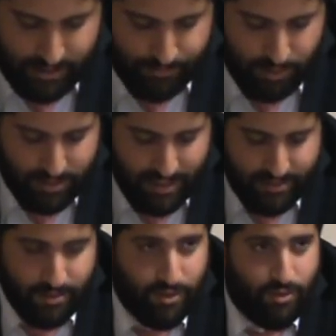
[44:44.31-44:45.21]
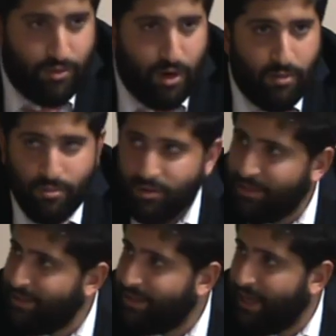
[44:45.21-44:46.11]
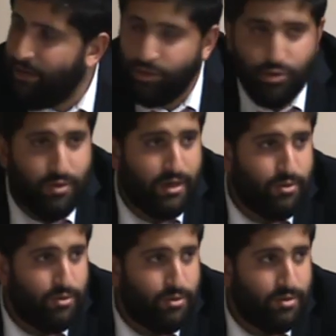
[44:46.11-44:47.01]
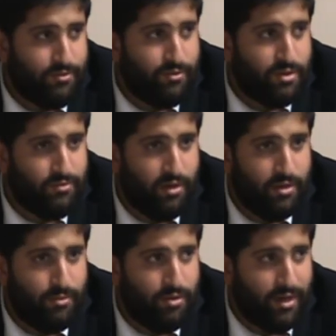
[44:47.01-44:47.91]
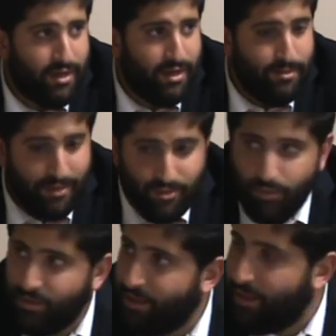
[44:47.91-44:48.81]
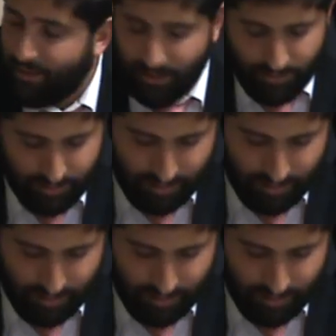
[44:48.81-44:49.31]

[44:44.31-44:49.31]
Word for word: person has to know almost the entire Shulchan Aruch, the first volume, or Achaim, that's what we're studying now.